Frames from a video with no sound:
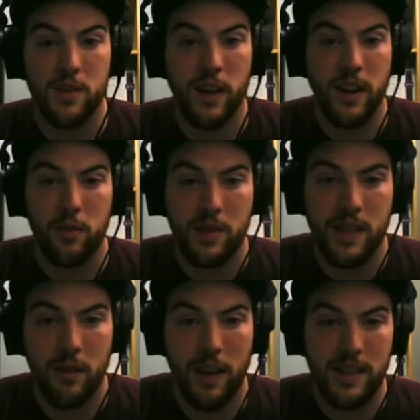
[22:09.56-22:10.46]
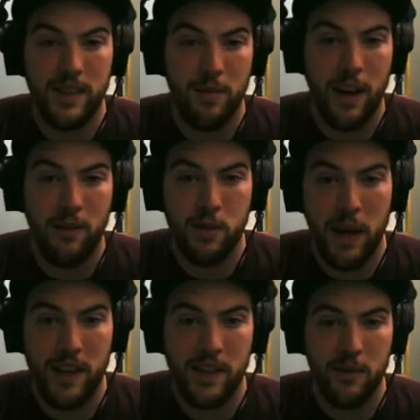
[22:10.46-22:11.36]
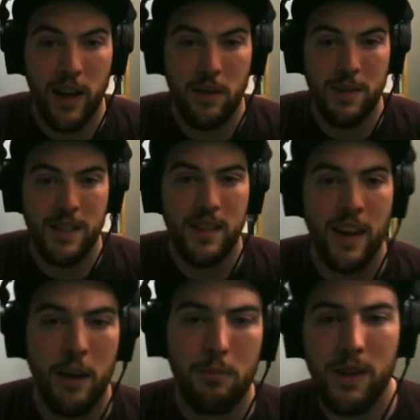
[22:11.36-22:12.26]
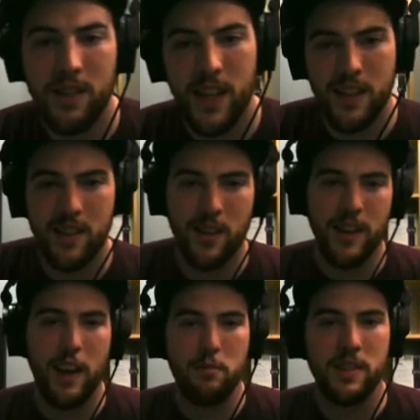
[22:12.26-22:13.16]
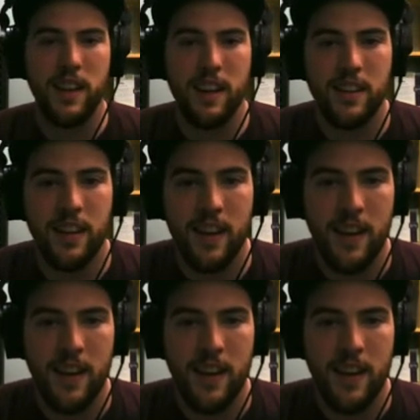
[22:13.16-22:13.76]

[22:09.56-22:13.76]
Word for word: strength, which can make some arrows pass through enemies. Pierce chance thirty-eight percent.